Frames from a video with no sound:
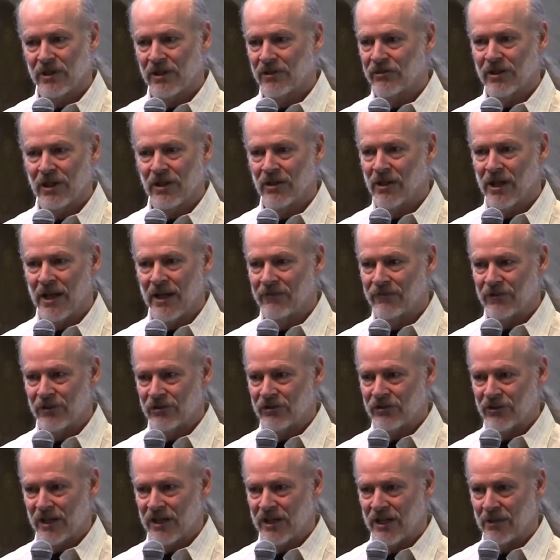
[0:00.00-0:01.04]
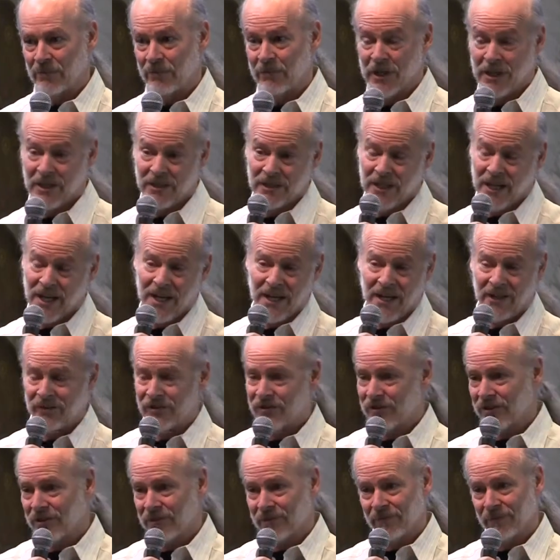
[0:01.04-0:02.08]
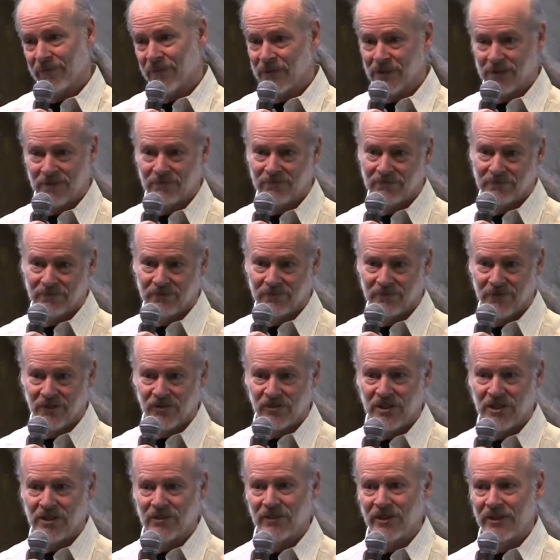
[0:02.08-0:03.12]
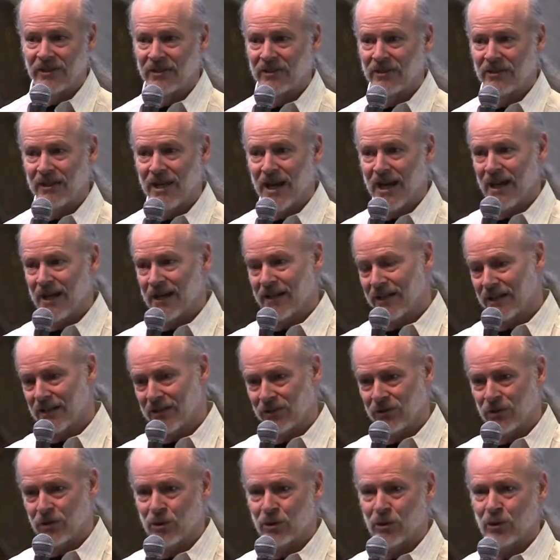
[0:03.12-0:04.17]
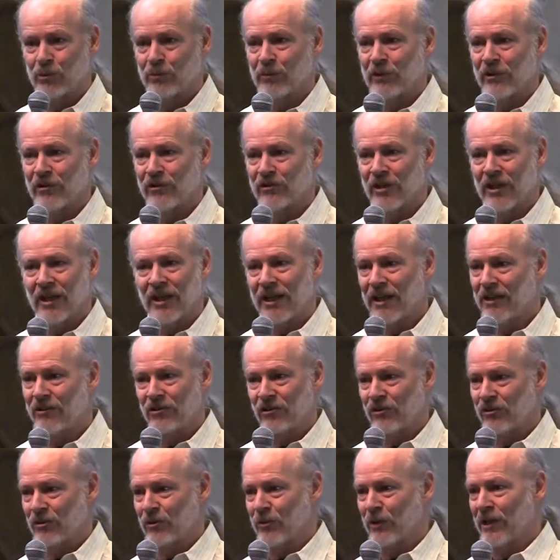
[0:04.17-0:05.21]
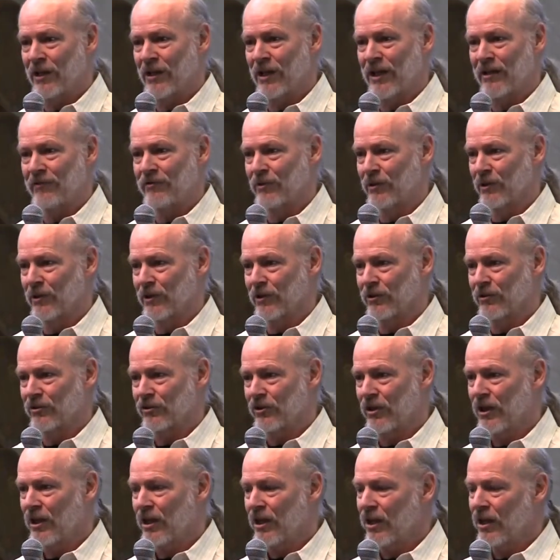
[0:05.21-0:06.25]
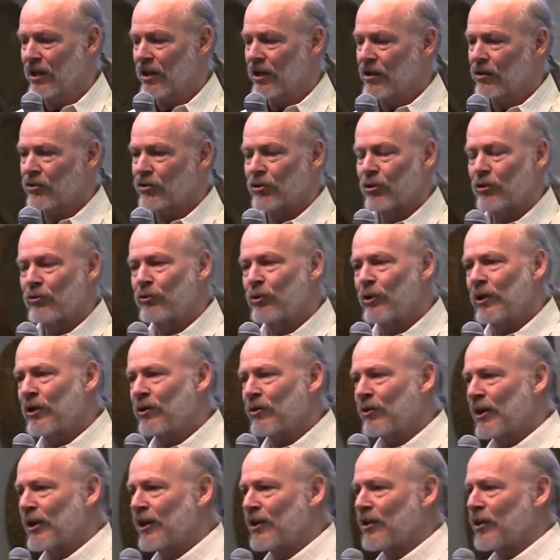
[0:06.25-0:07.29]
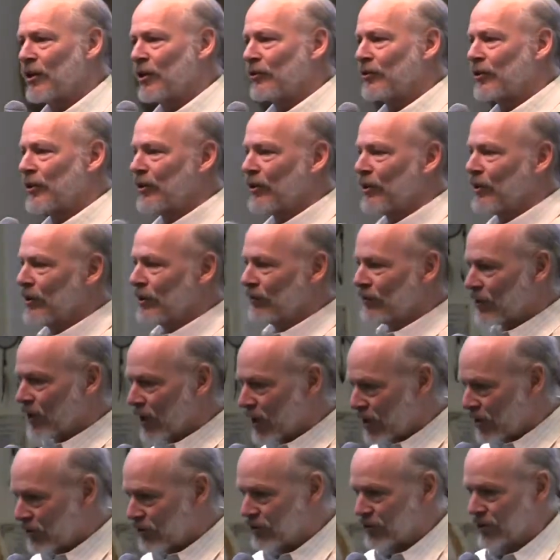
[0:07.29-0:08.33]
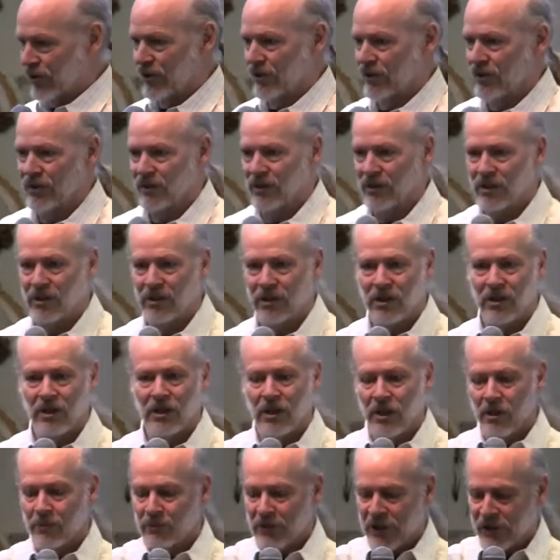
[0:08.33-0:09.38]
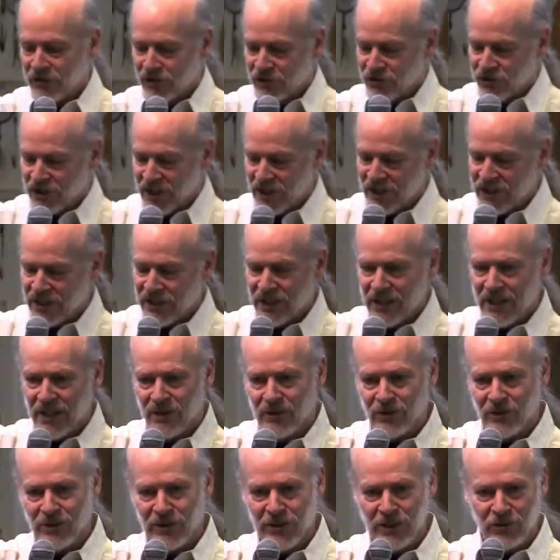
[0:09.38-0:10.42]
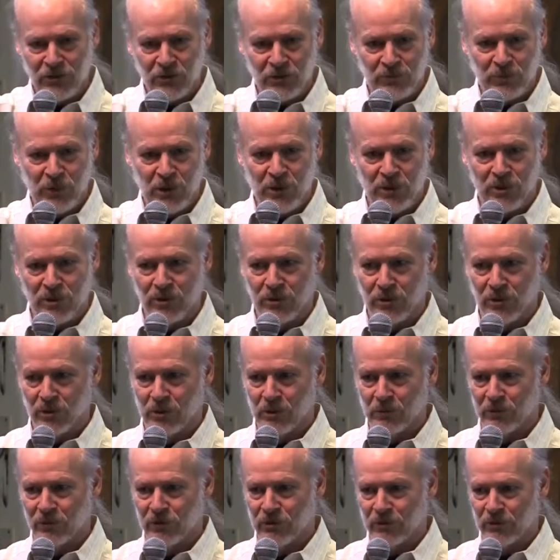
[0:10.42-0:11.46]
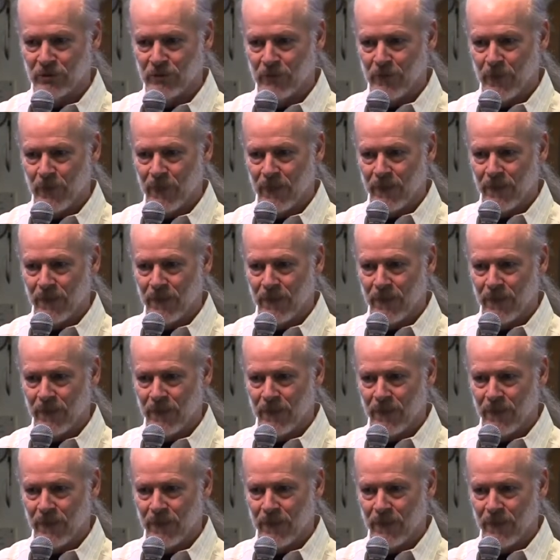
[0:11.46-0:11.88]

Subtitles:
That's how life is set up. You ask, it's given. Knock, door opens. It's just the way life works. So if we create an alternative culture by just getting together in these small groups,